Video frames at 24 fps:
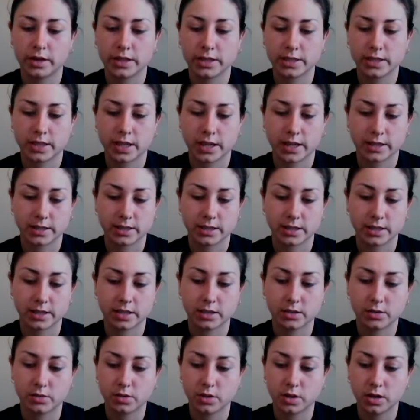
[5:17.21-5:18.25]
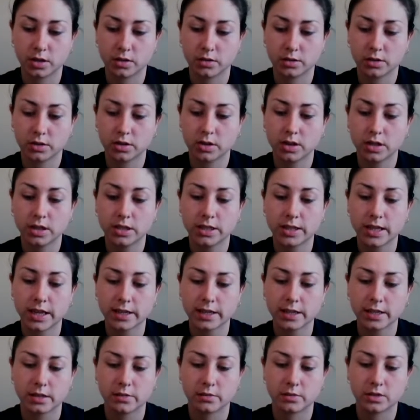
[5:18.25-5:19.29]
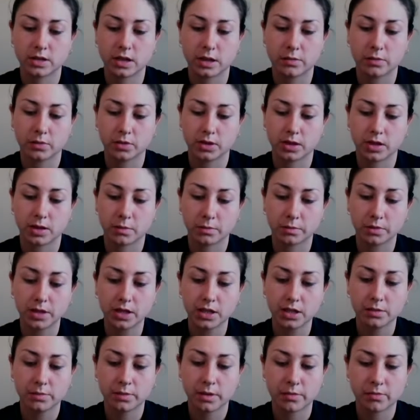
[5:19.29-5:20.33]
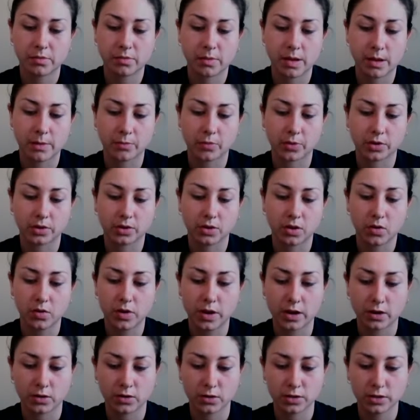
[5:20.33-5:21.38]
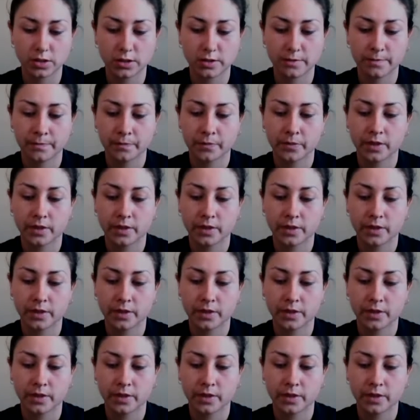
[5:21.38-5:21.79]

it says the student understood the text and was able to complete the bubble map with no errors.